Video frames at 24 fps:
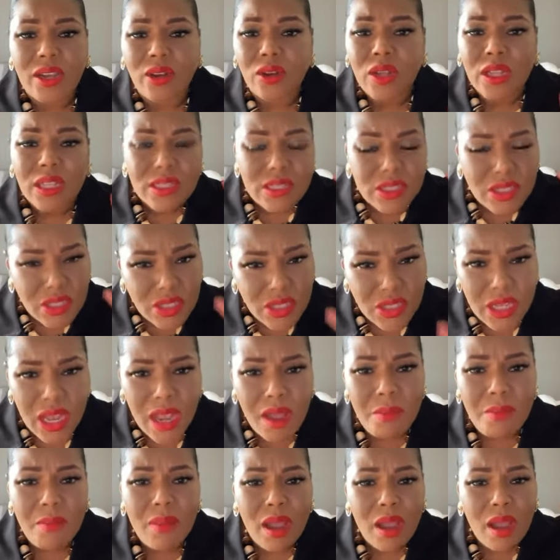
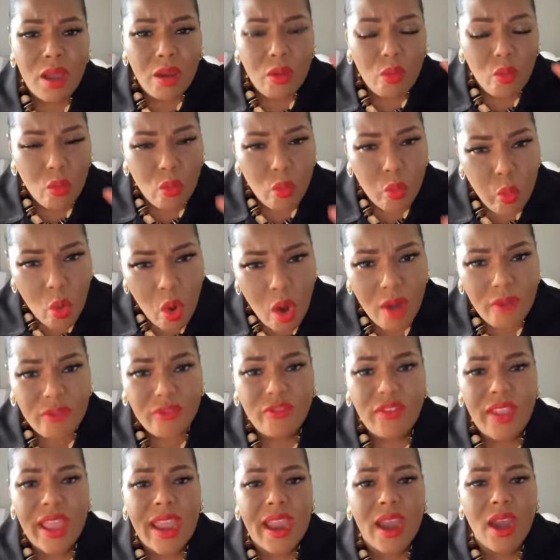Some
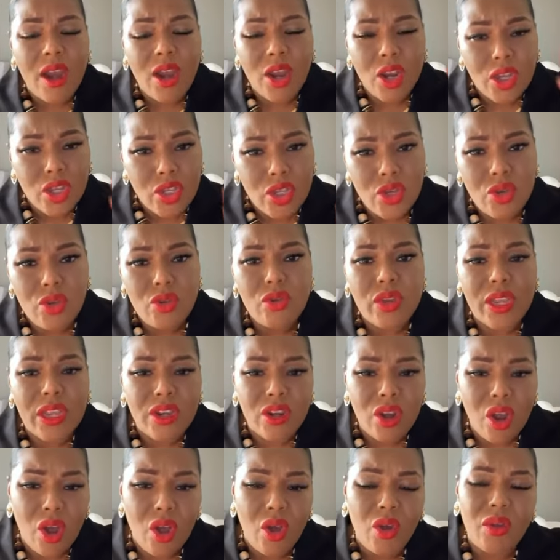warfare you can
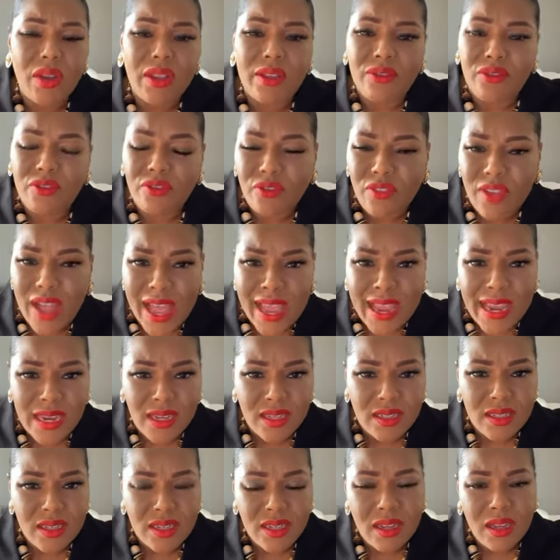only fight
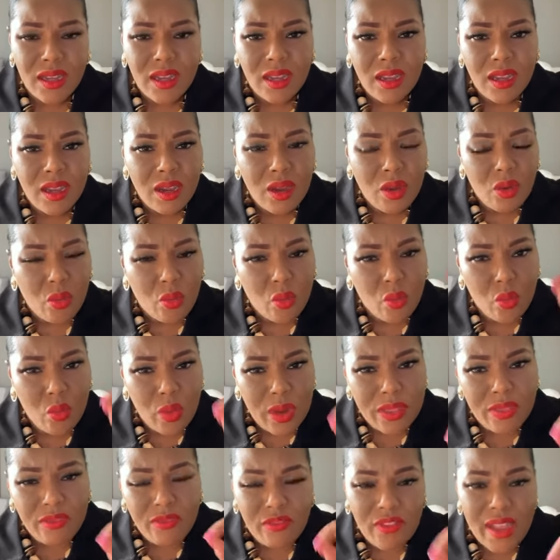with
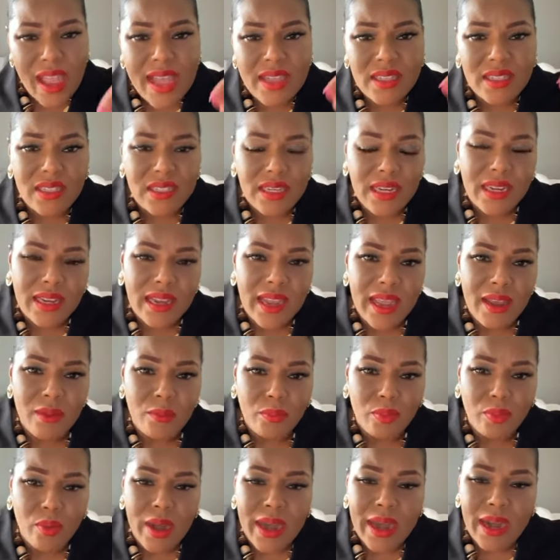fasting and
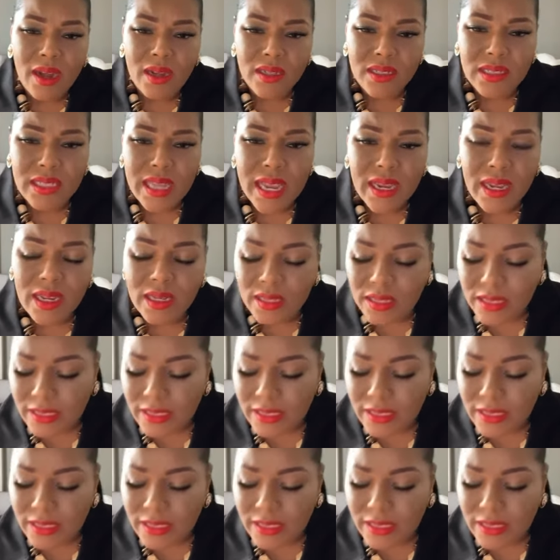prayer. Secondly,